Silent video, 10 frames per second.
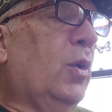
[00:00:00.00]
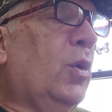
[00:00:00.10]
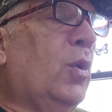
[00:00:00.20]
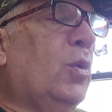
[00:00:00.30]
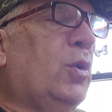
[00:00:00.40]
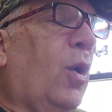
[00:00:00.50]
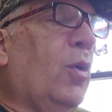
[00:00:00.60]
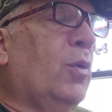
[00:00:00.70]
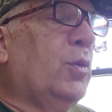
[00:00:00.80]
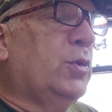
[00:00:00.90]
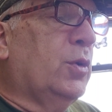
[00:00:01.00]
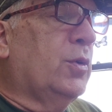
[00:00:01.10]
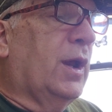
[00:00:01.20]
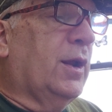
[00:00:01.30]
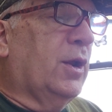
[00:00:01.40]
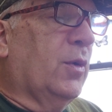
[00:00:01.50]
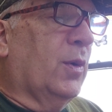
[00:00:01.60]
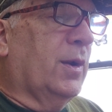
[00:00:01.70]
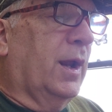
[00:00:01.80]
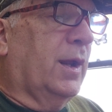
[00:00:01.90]
Who told you that you
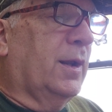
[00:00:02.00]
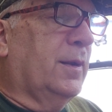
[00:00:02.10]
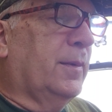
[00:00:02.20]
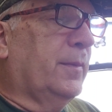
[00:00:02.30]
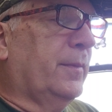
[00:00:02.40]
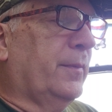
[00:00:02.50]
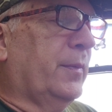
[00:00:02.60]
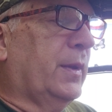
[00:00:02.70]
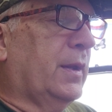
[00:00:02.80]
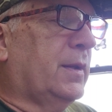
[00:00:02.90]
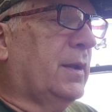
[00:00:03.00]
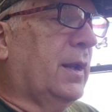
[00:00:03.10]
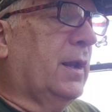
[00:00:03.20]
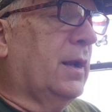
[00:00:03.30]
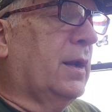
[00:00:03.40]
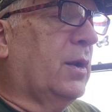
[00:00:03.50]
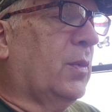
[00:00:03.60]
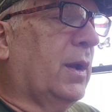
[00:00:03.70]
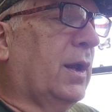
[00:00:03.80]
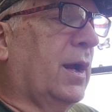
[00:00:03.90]
were naked? Said in the
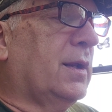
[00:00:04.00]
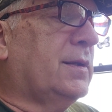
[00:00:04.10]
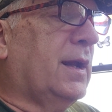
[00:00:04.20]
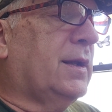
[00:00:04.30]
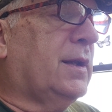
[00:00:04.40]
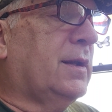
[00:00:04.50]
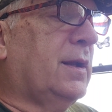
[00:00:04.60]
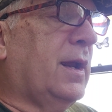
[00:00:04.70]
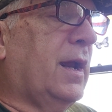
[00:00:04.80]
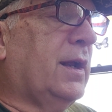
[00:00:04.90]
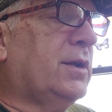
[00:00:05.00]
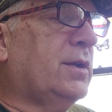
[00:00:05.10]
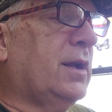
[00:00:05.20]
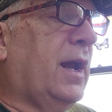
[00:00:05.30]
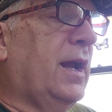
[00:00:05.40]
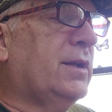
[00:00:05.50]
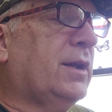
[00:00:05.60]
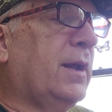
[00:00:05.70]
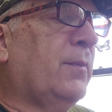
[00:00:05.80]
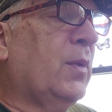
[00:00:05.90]
way God is
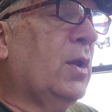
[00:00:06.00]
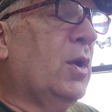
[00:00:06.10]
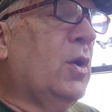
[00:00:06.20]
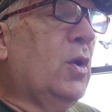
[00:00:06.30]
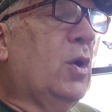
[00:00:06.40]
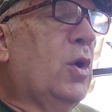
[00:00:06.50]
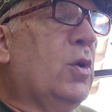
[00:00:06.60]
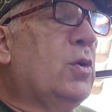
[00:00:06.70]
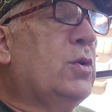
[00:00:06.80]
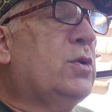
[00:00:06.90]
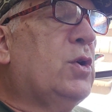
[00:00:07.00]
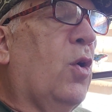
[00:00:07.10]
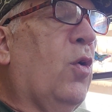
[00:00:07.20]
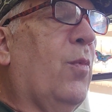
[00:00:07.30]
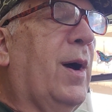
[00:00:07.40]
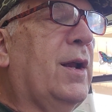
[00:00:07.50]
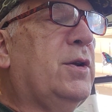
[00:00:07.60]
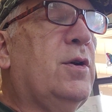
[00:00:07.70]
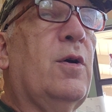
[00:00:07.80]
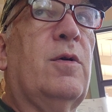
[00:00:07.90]
asking, who stole my
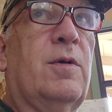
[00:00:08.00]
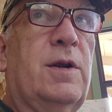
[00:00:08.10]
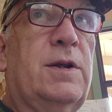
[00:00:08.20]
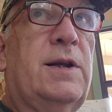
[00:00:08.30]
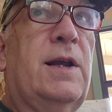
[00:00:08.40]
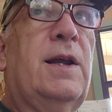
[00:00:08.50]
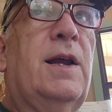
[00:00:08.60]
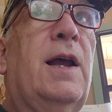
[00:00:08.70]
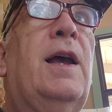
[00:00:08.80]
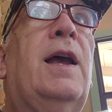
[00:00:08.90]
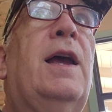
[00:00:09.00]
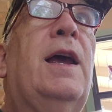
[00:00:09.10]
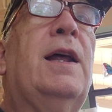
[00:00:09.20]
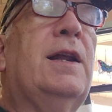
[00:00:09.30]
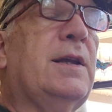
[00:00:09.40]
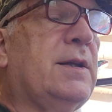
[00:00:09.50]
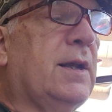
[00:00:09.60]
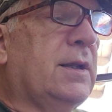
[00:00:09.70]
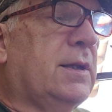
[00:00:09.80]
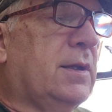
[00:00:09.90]
children's
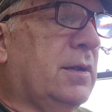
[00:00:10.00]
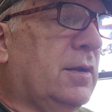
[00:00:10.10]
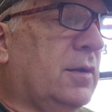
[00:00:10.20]
innocence?